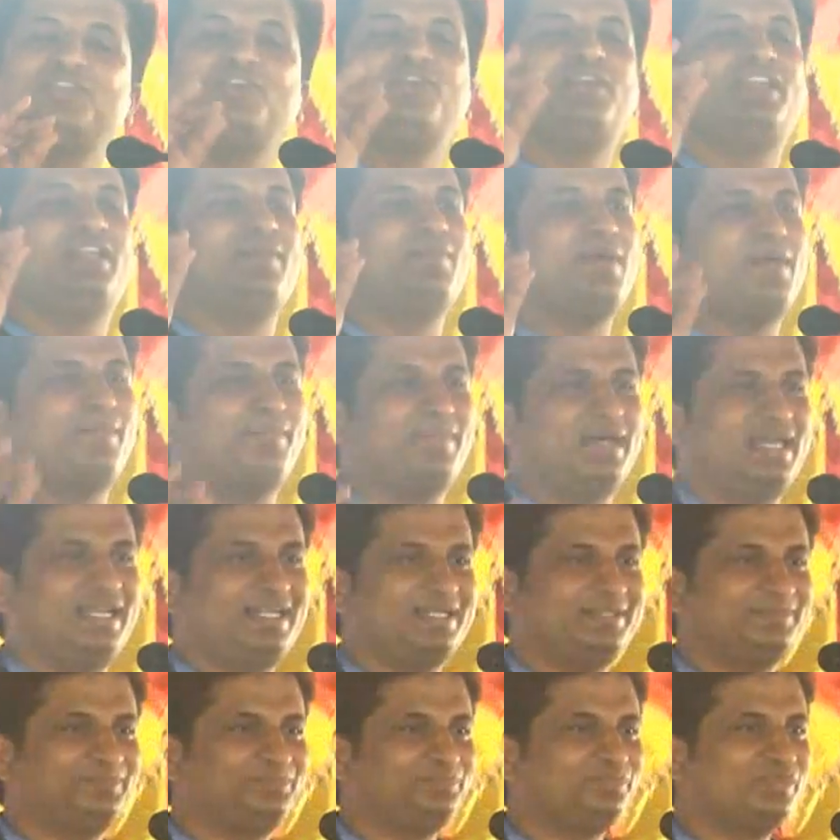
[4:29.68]
you'll remember.
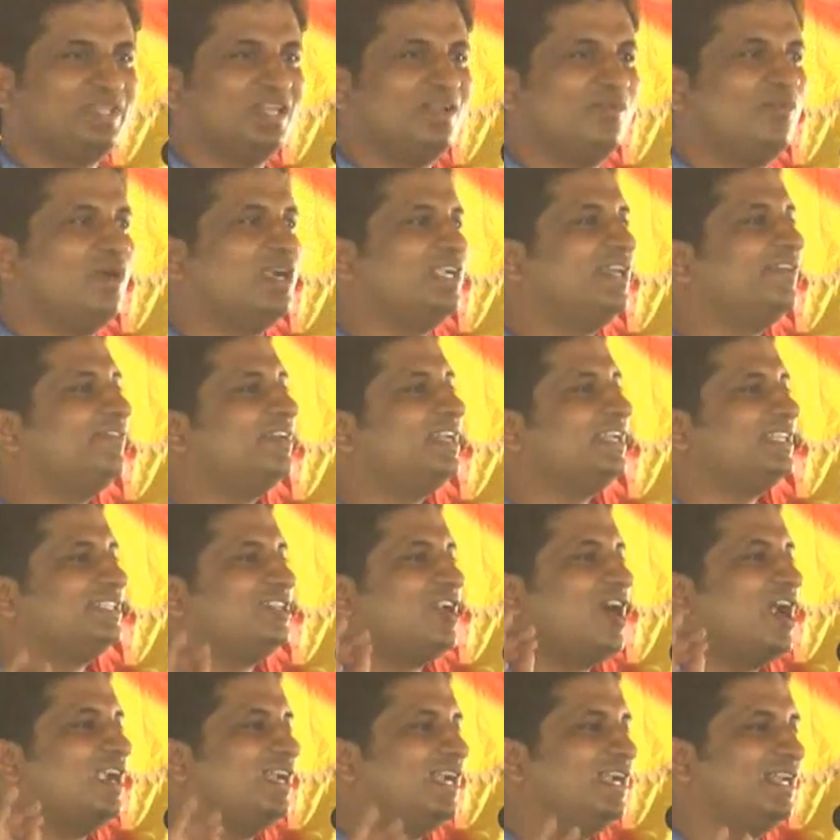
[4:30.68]
Whatever is
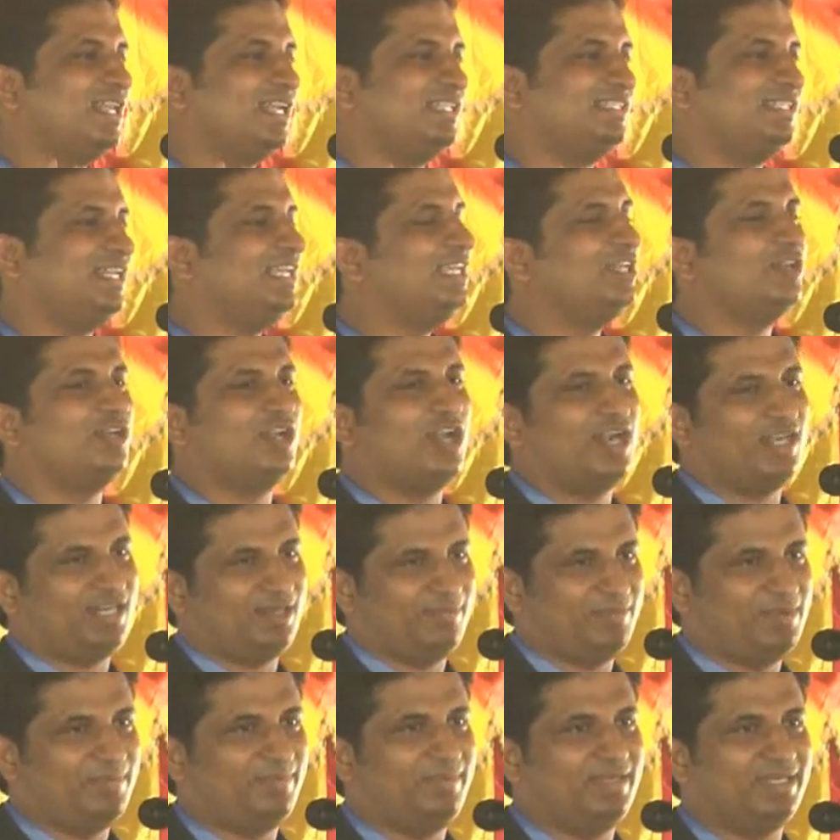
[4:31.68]
not interesting, you'll not
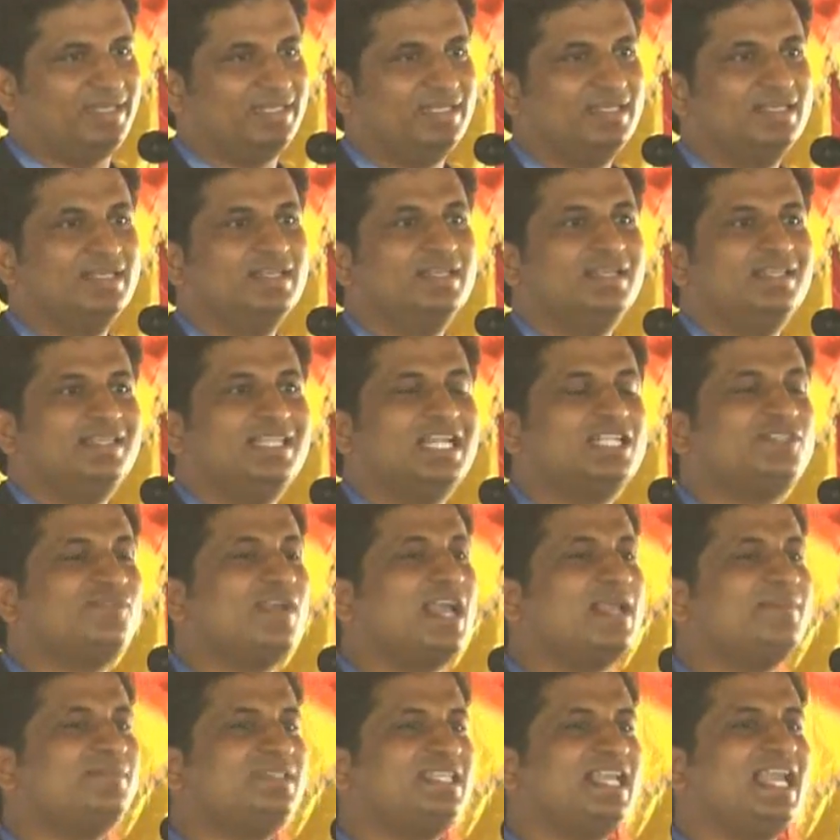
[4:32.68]
remember. That's why
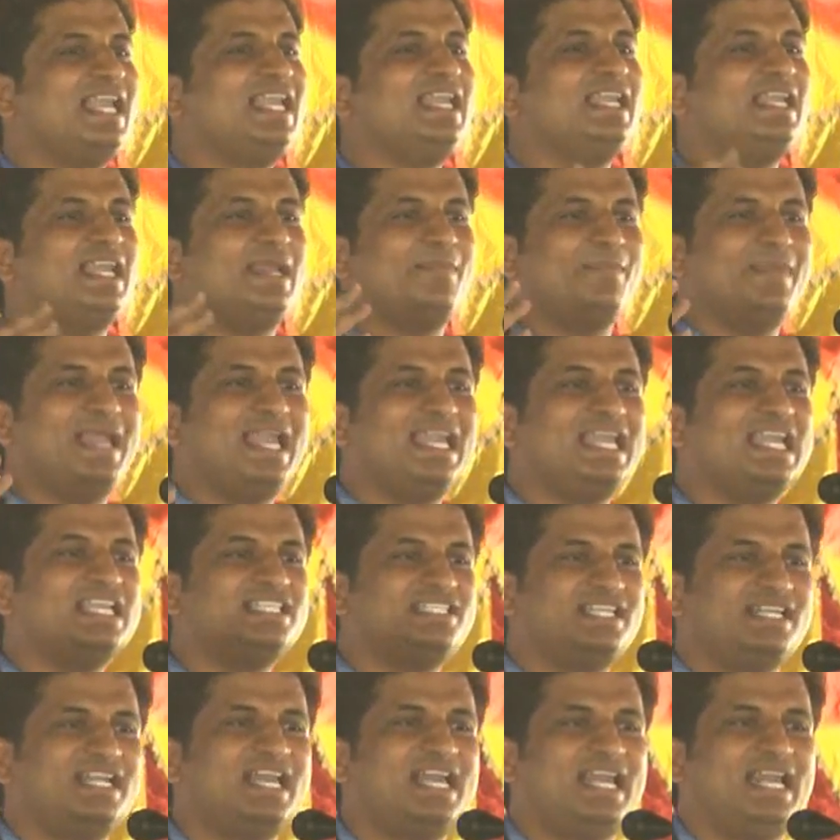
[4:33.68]
I'm saying, make
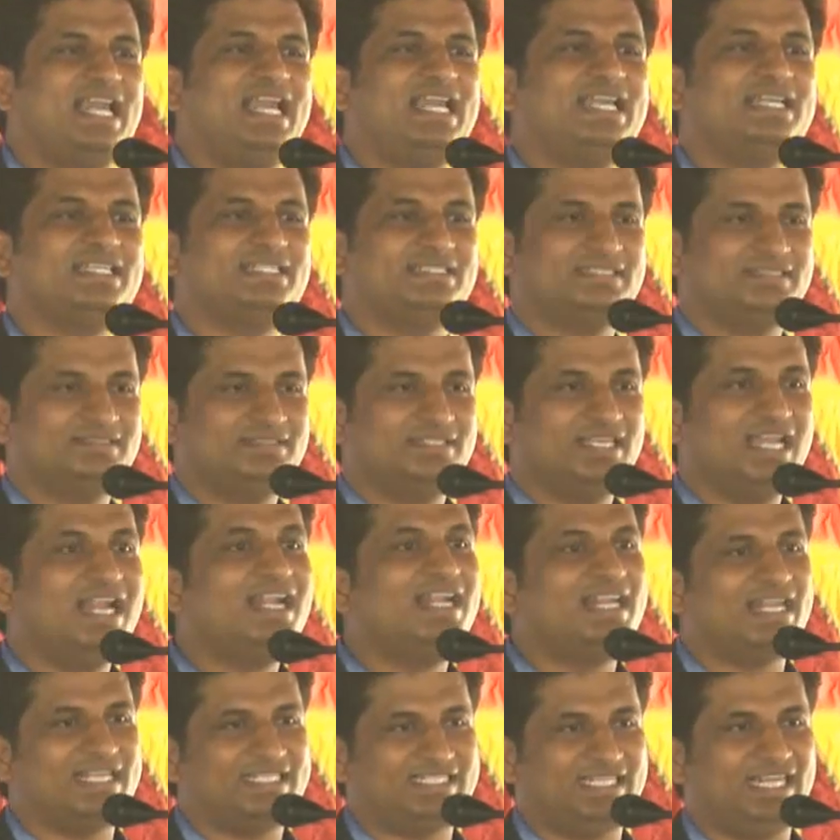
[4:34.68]
engineering
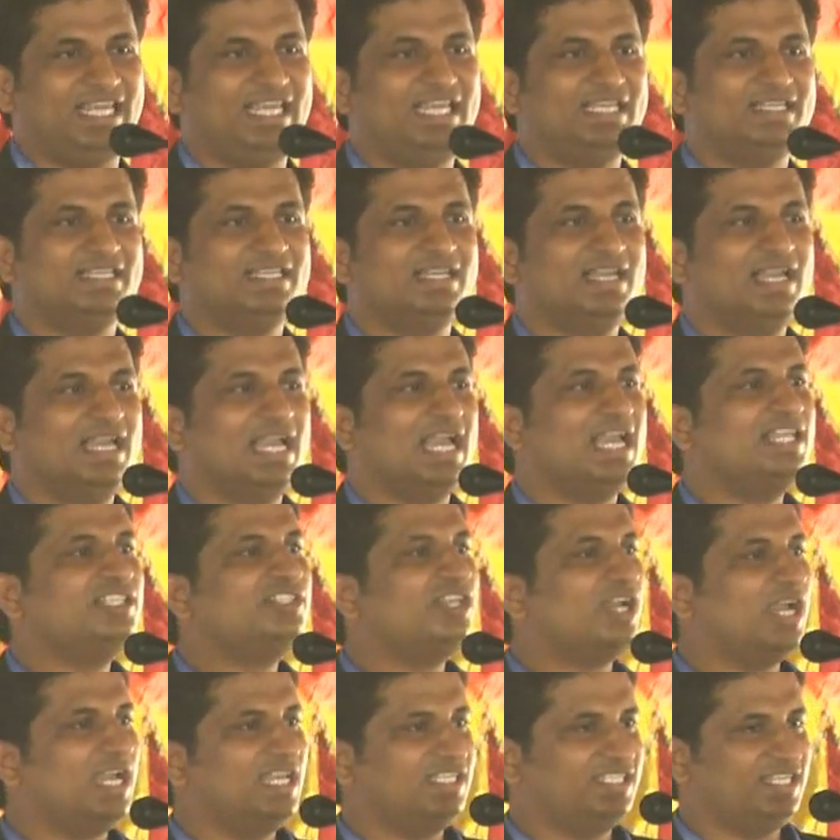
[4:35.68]
interesting.
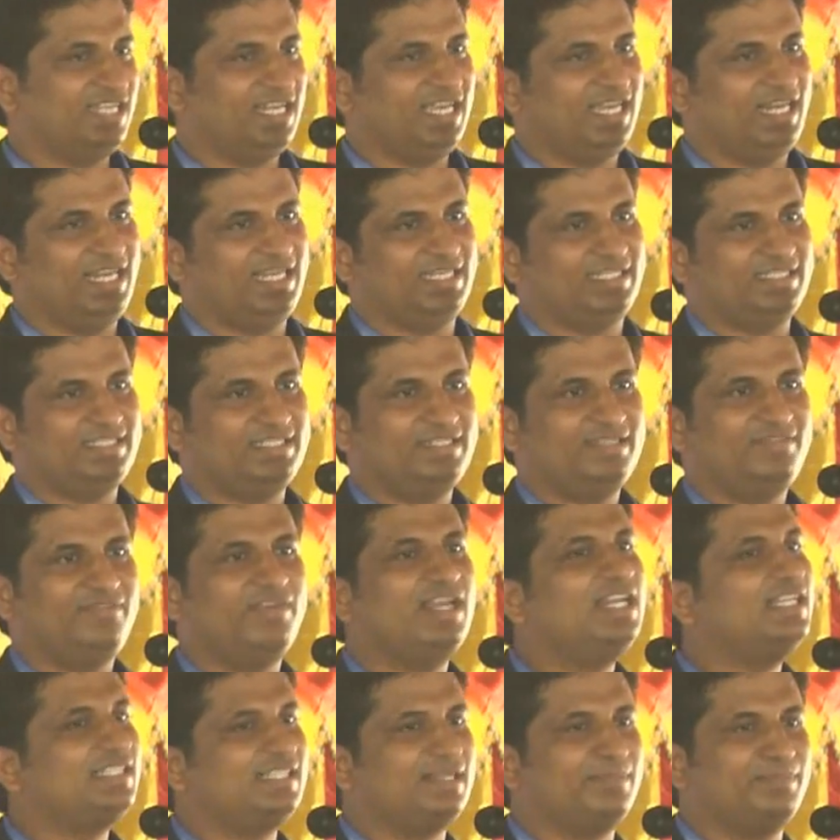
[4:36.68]
Enjoy engineering.
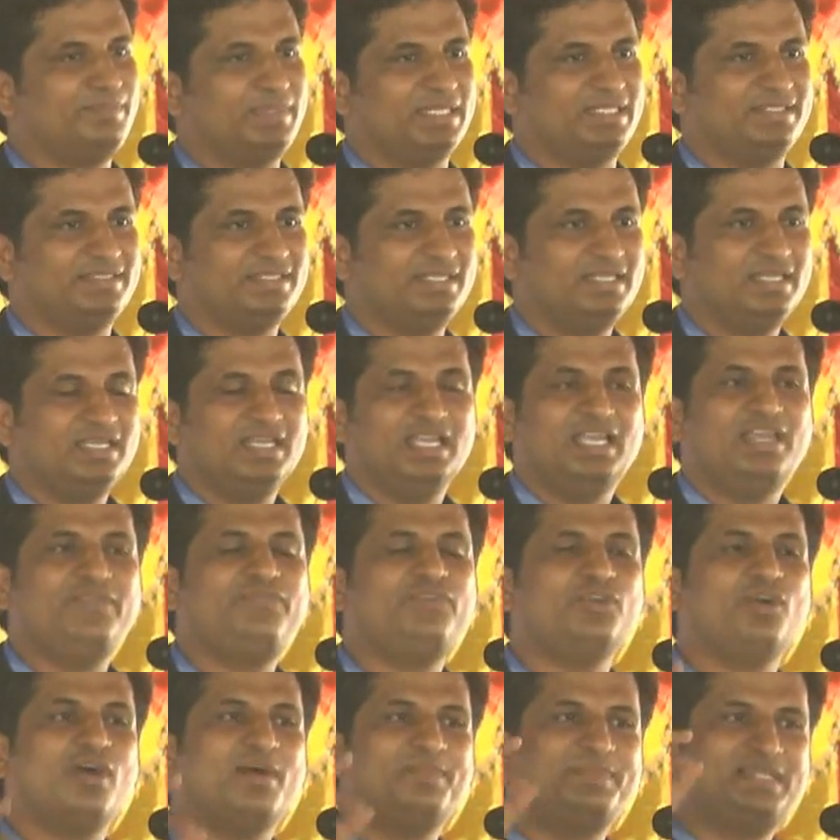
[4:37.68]
Very simple. If
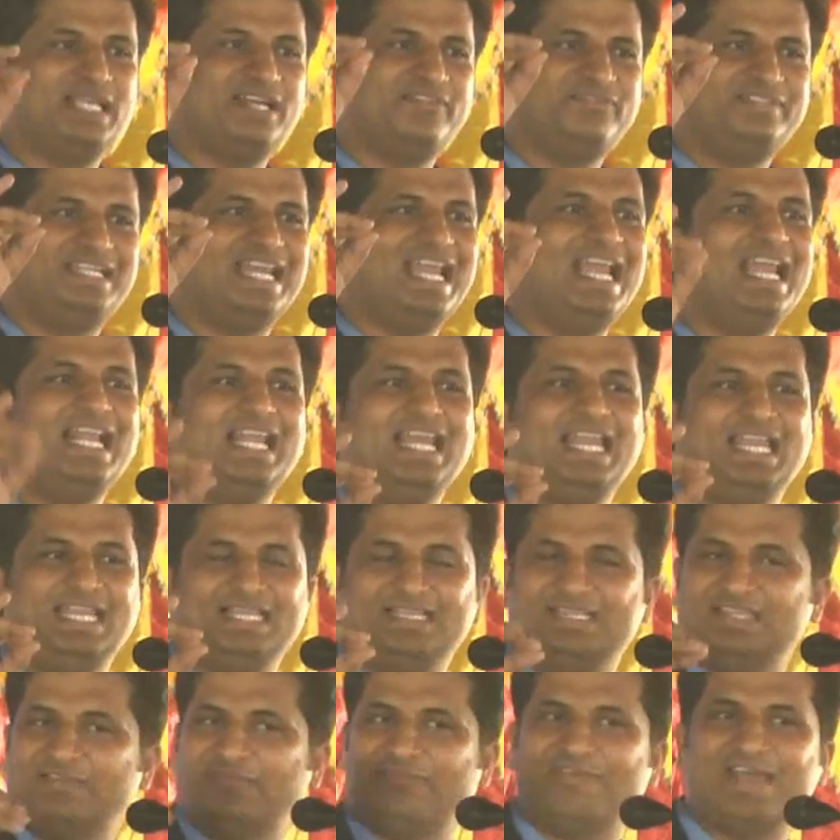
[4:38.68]
you observe daily,
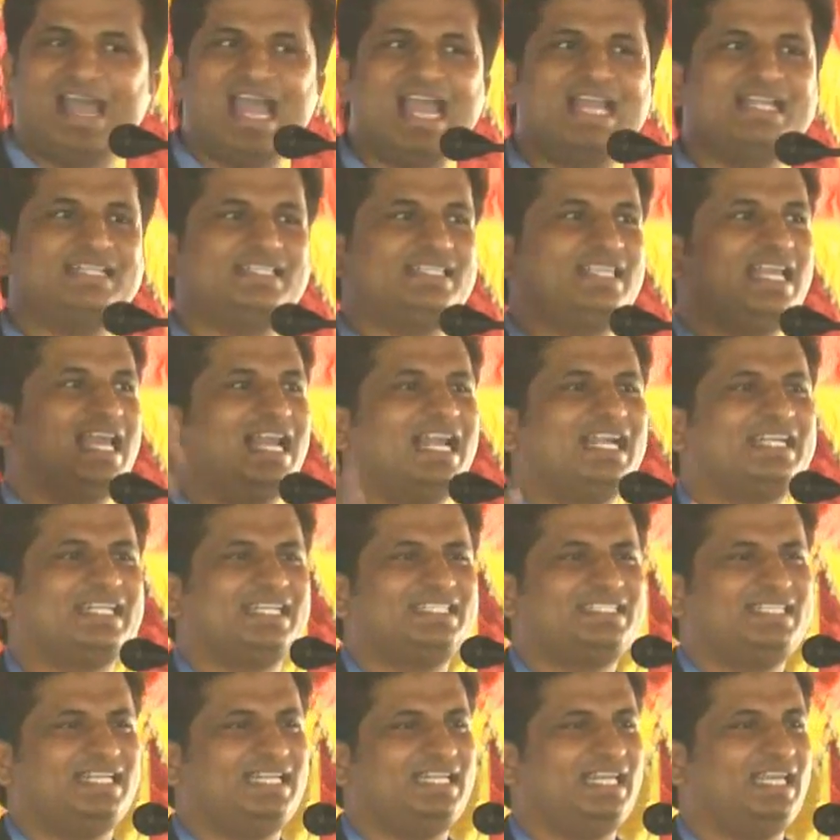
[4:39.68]
the fans, the
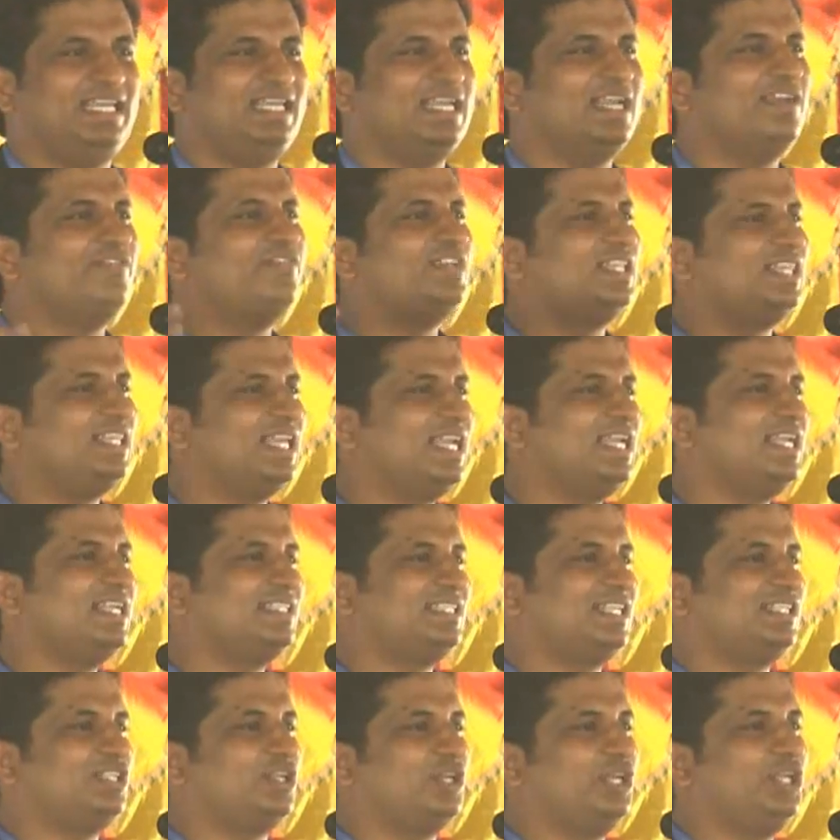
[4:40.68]
electricity, everything is
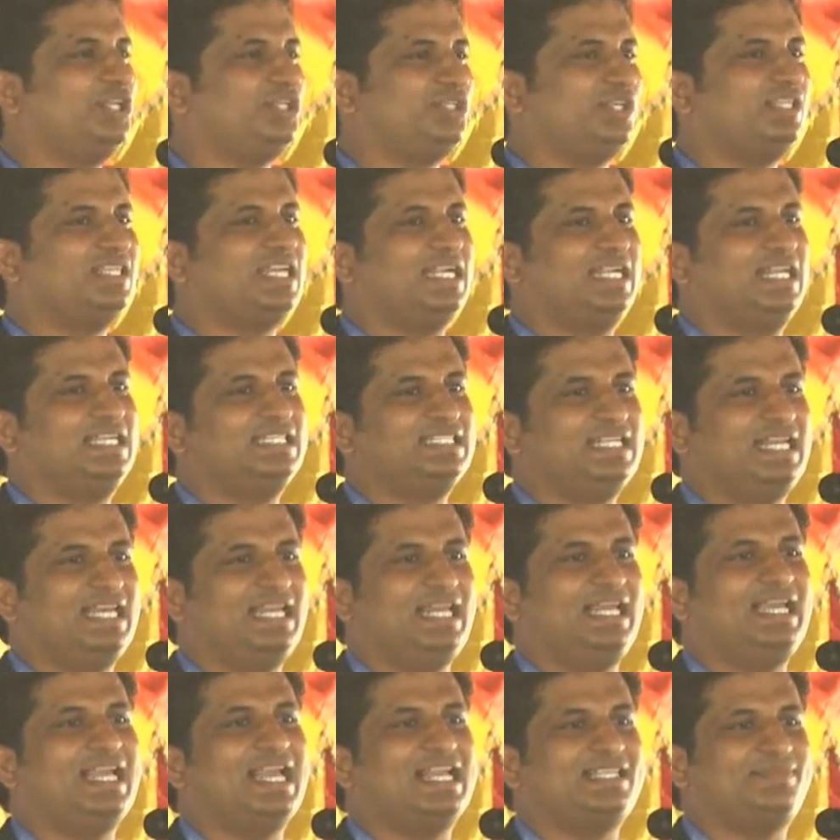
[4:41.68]
a solution that
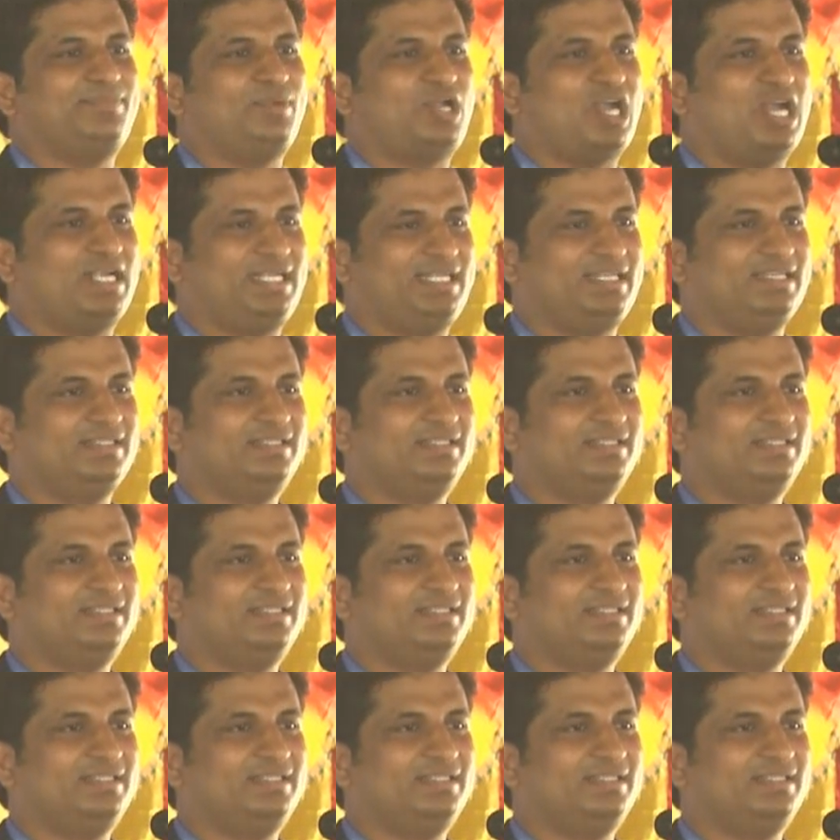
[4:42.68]
engineering has brought.